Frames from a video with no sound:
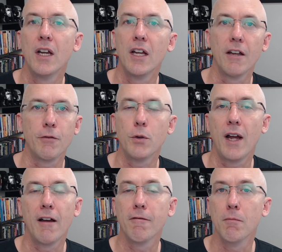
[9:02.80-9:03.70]
If you
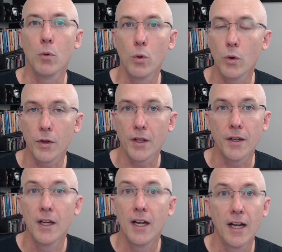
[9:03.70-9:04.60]
have more
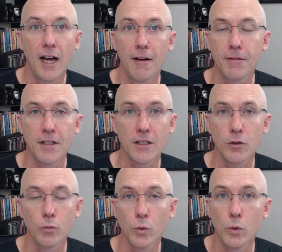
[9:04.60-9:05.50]
than half a
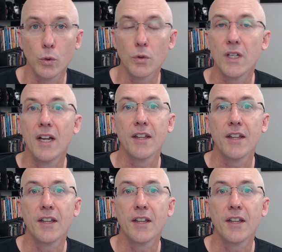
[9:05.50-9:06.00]
dozen rules,